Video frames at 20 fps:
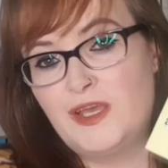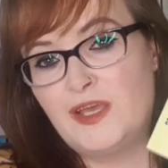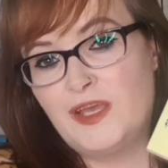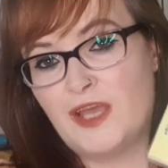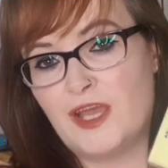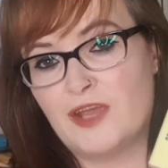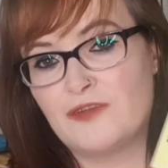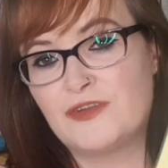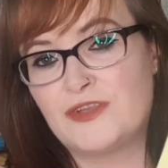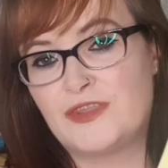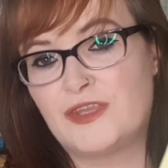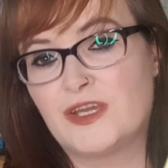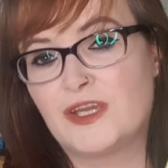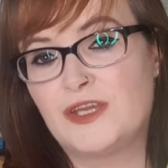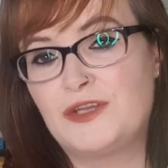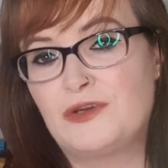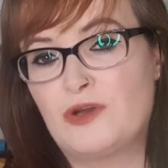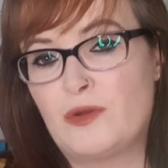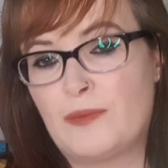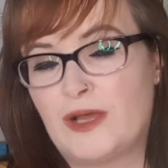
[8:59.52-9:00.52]
Everything I
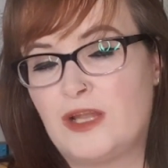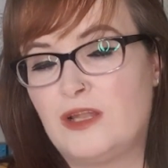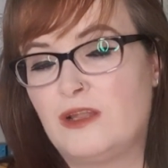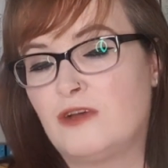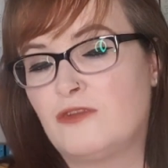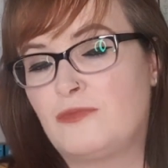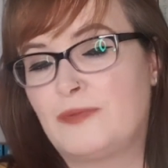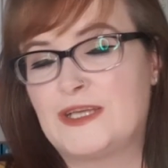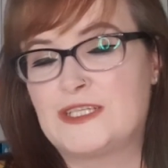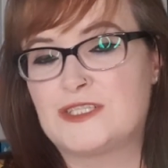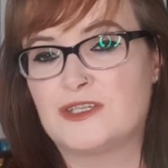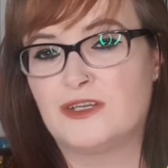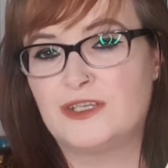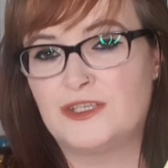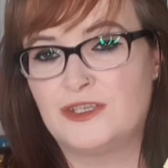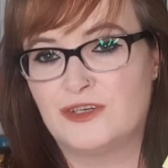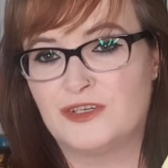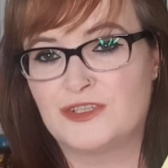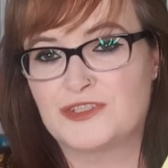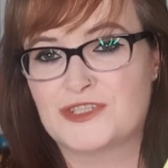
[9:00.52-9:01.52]
Know About Love by Dolly
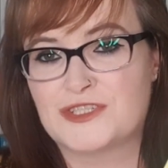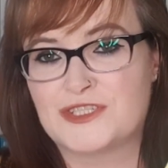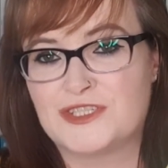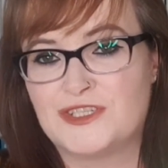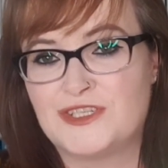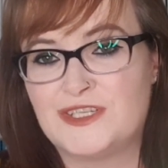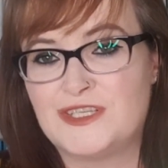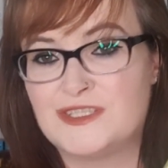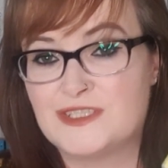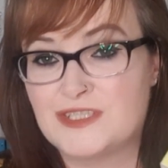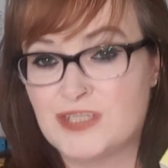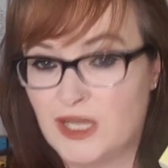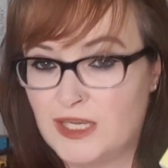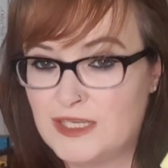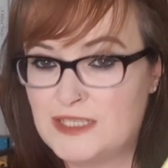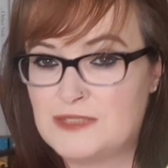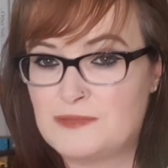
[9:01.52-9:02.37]
Alderton is Dolly's